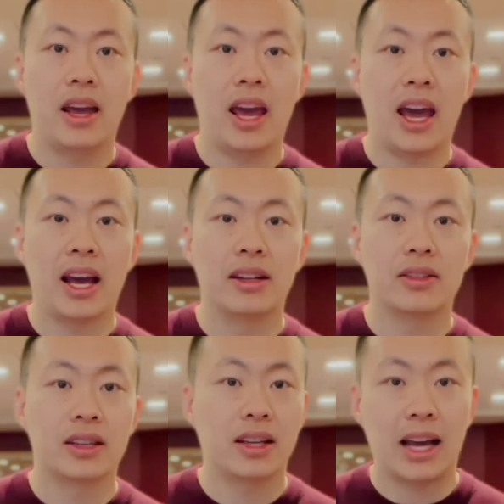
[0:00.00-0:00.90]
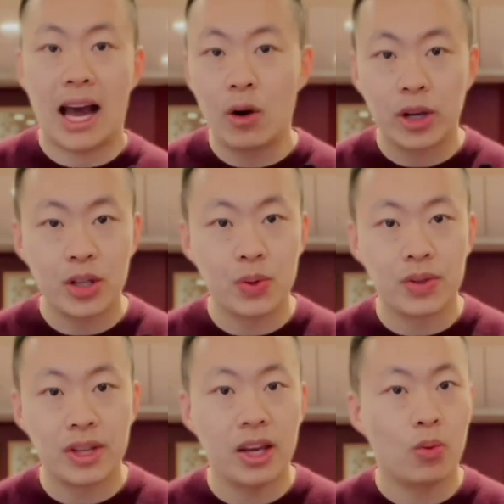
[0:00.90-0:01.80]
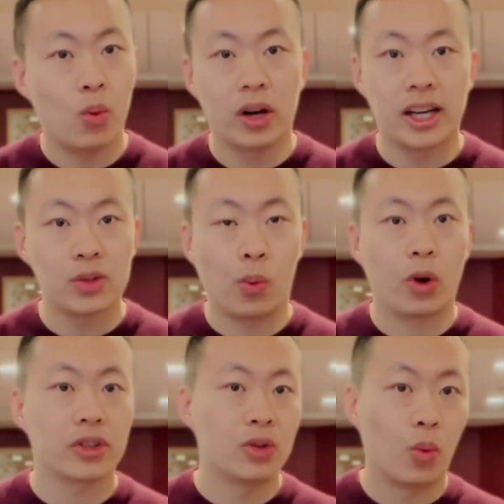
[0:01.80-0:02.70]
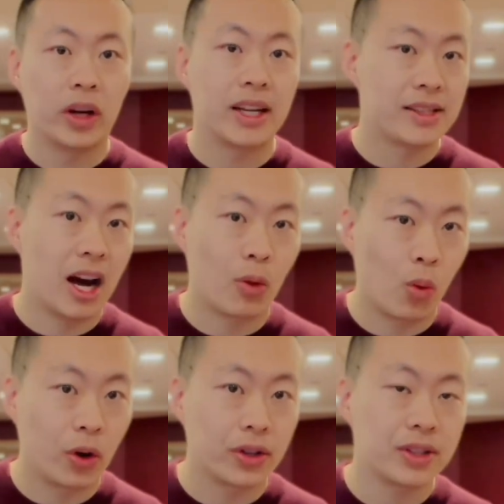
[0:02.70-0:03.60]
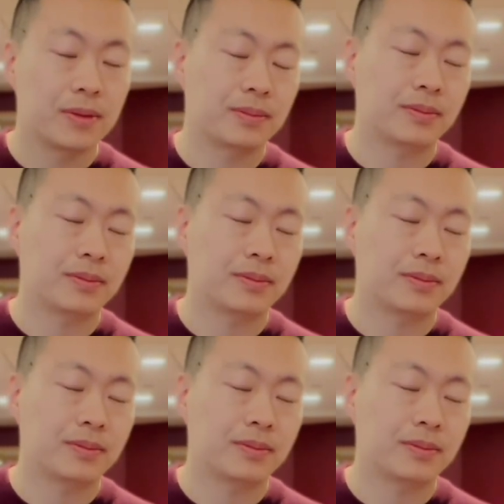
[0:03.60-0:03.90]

And how can you say what has worked and what has not worked?